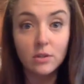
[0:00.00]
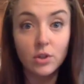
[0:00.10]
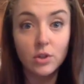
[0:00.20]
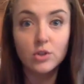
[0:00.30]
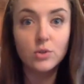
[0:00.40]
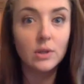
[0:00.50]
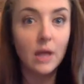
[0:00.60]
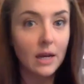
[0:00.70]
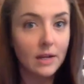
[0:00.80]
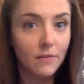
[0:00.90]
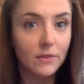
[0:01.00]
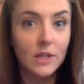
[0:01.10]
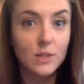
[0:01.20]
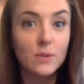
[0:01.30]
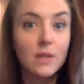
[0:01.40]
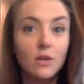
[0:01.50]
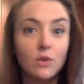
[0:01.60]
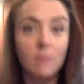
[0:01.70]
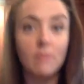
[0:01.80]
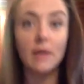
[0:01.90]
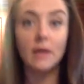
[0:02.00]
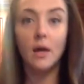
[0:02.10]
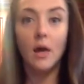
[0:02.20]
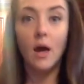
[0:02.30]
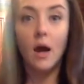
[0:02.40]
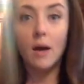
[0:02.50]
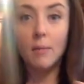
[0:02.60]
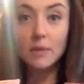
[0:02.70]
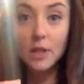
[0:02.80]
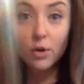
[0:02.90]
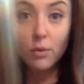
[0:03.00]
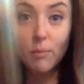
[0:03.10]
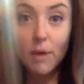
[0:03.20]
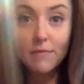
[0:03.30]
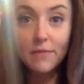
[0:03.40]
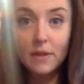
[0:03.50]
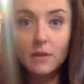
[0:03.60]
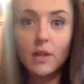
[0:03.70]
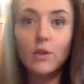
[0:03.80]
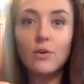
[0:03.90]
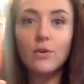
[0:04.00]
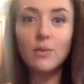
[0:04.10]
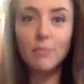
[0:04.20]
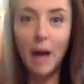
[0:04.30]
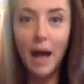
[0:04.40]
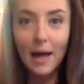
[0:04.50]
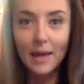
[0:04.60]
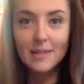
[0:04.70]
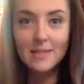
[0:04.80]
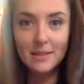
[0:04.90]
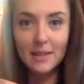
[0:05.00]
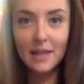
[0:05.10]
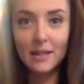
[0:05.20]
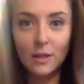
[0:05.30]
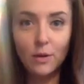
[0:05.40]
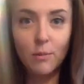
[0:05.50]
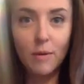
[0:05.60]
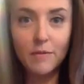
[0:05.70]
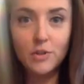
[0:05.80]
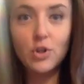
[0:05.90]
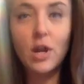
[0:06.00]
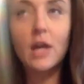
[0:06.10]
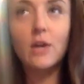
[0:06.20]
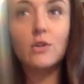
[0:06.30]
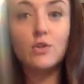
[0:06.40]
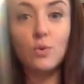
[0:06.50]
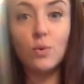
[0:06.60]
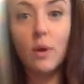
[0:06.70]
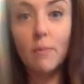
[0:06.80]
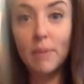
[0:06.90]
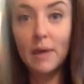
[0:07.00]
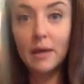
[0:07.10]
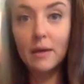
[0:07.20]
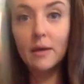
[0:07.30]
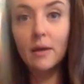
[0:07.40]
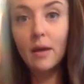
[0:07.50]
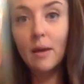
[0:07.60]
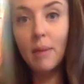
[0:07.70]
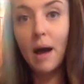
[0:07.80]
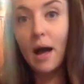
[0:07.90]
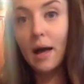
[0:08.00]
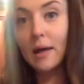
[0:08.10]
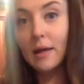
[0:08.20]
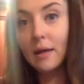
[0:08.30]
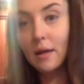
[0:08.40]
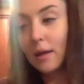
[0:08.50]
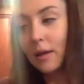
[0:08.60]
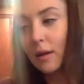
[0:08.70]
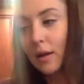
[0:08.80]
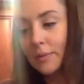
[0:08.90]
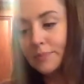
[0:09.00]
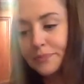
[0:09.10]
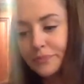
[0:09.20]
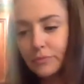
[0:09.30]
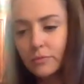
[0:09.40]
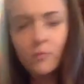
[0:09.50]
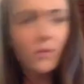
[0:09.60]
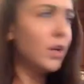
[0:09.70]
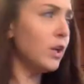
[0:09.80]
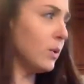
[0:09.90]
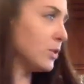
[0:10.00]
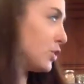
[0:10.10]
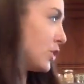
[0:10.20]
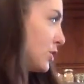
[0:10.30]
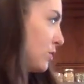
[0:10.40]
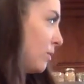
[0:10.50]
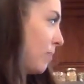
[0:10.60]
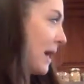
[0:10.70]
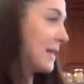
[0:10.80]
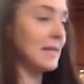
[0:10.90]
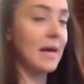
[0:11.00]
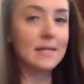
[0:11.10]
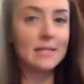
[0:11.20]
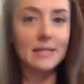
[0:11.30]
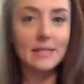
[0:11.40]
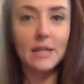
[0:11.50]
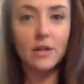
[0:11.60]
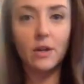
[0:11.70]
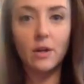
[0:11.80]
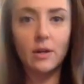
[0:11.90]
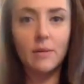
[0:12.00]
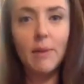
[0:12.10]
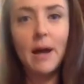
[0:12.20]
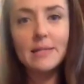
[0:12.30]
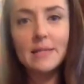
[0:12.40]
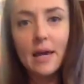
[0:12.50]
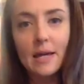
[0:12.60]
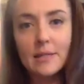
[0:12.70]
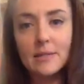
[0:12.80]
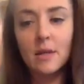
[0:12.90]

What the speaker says: You can do a lot of different things with it. You can make little pies in like a little muffin tray. You can do a big pie in a traditional pie size container and a pie size